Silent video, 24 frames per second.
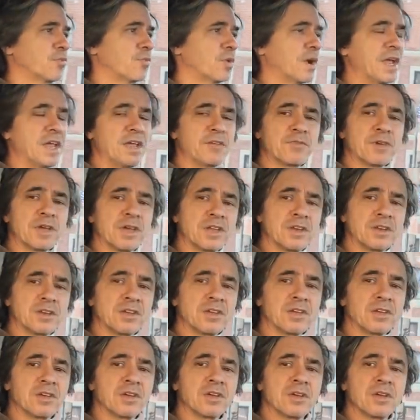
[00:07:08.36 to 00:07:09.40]

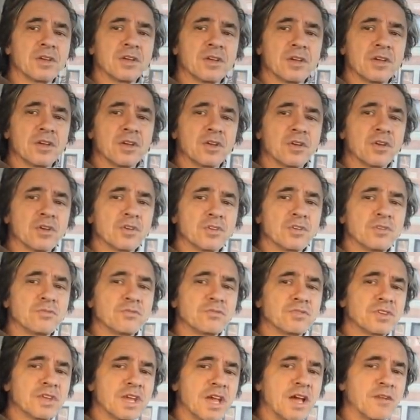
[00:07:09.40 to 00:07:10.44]
Raven, you
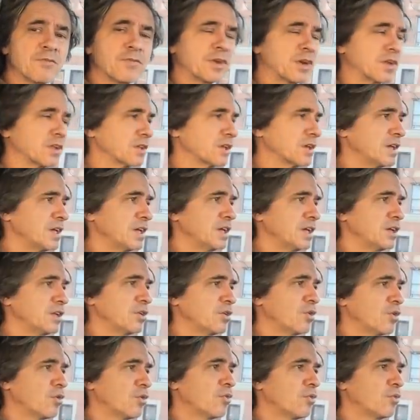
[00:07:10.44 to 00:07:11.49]
definitely